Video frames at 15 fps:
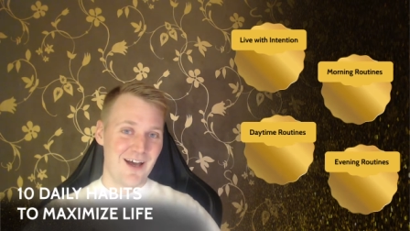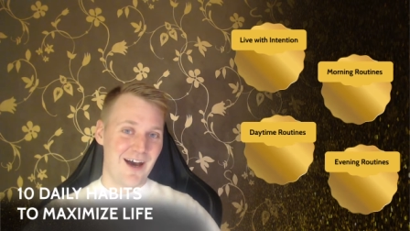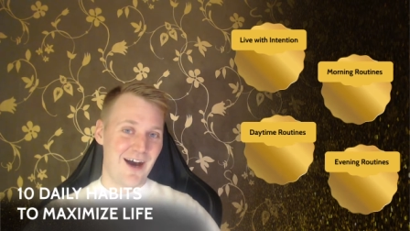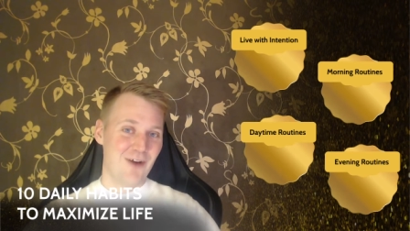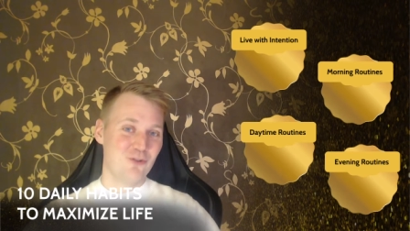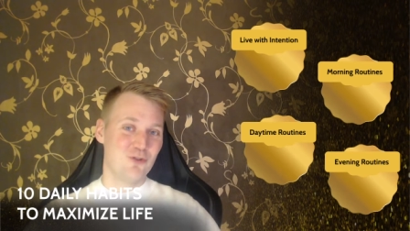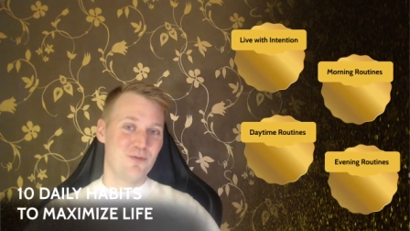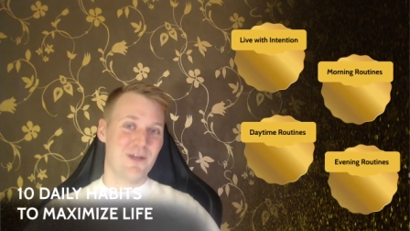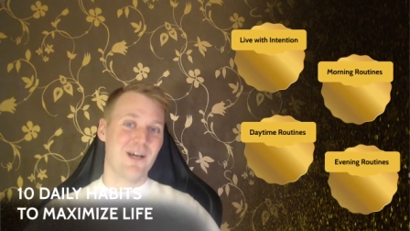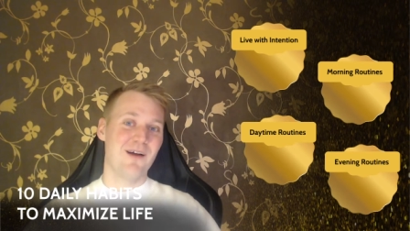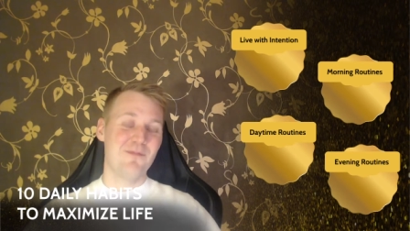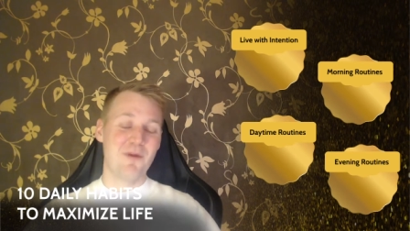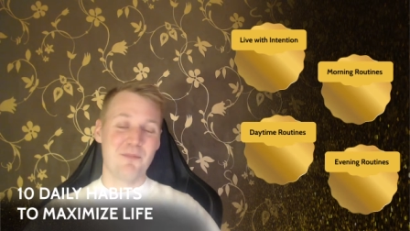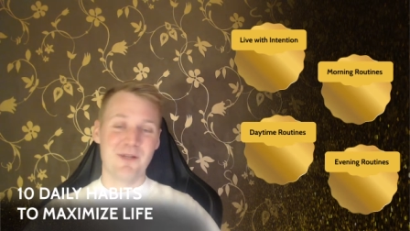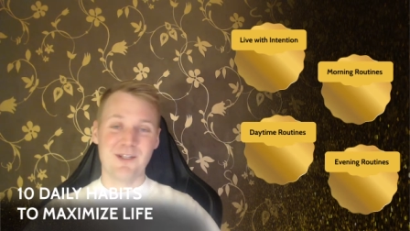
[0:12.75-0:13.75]
how to
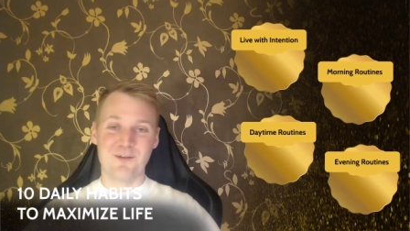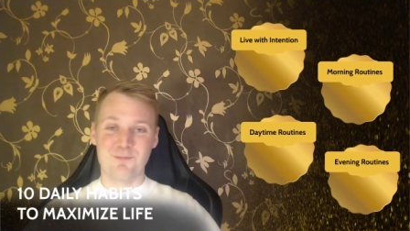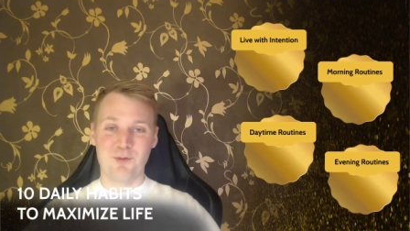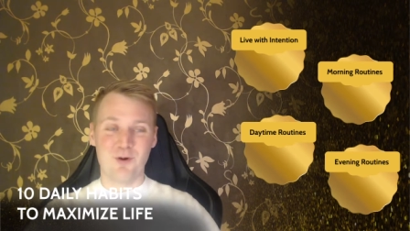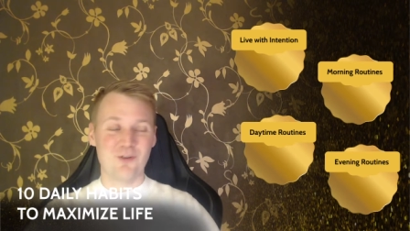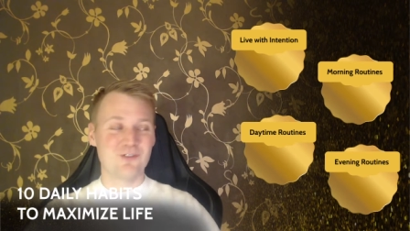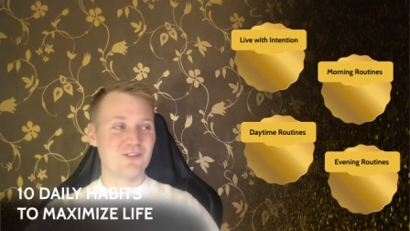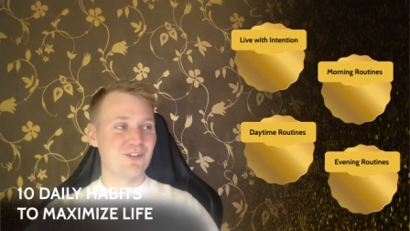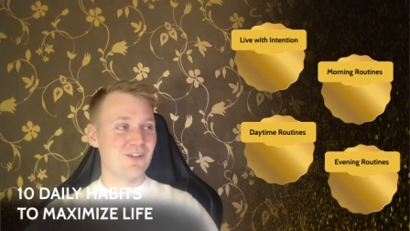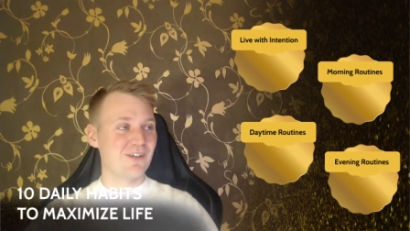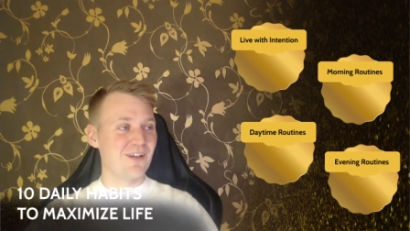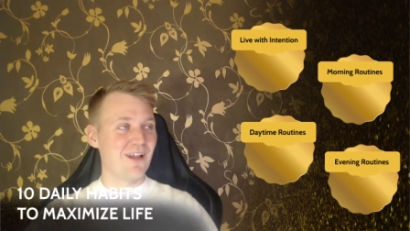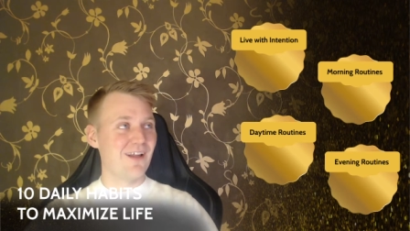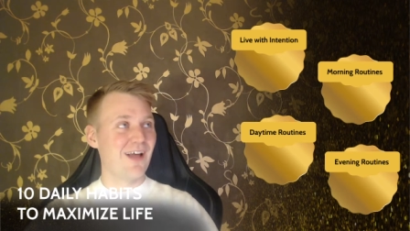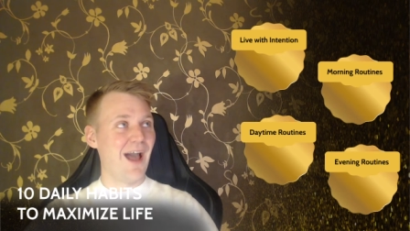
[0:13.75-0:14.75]
become a better
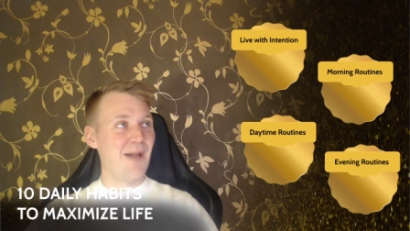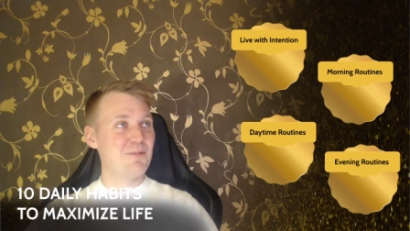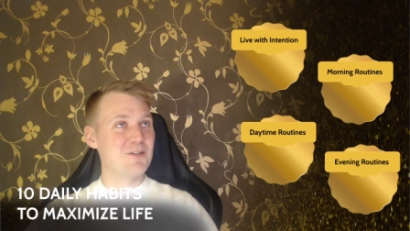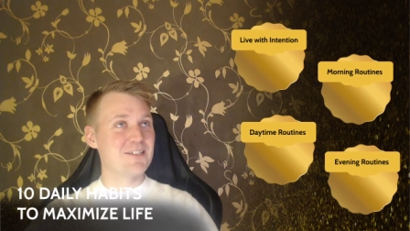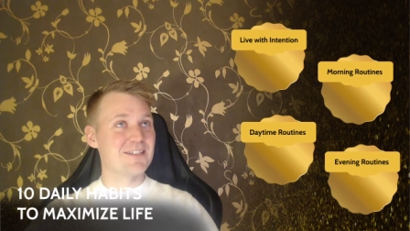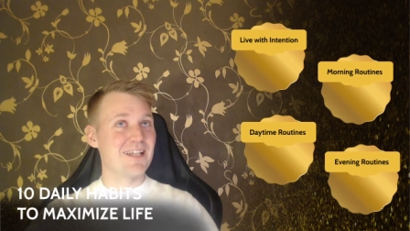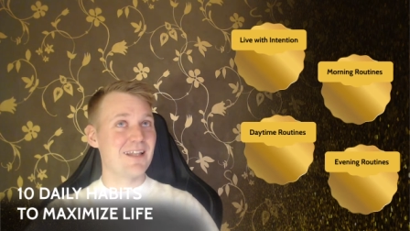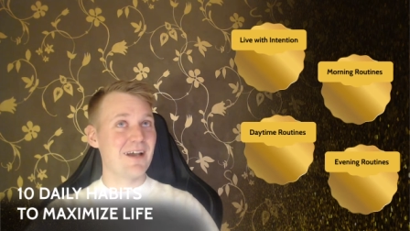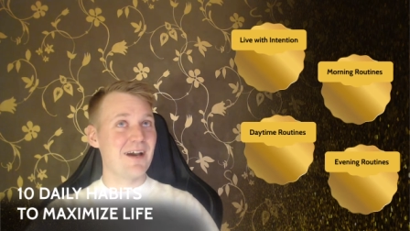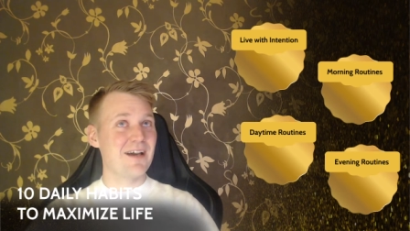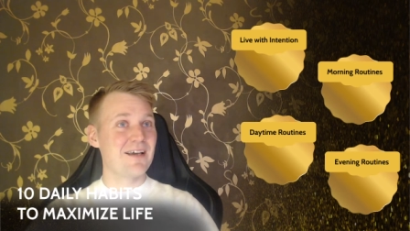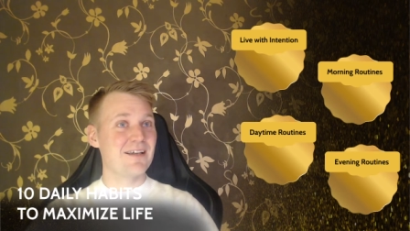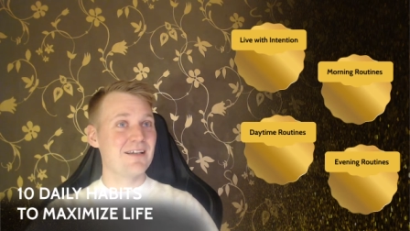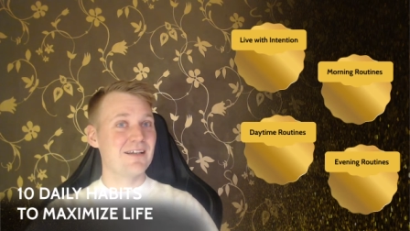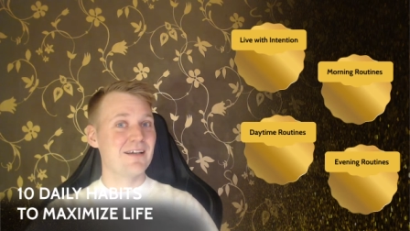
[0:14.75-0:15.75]
person, habits that
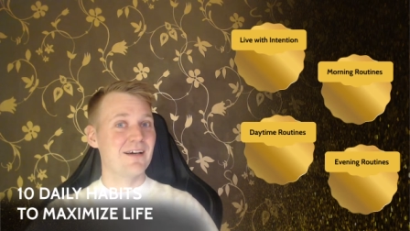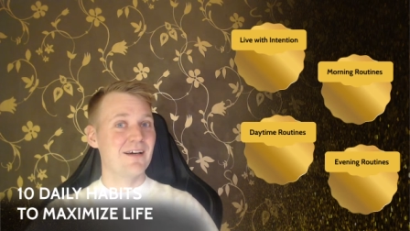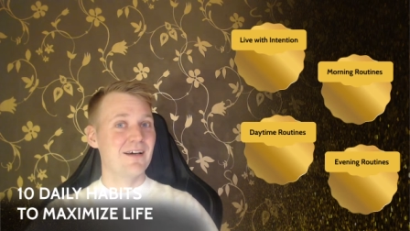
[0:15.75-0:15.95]
I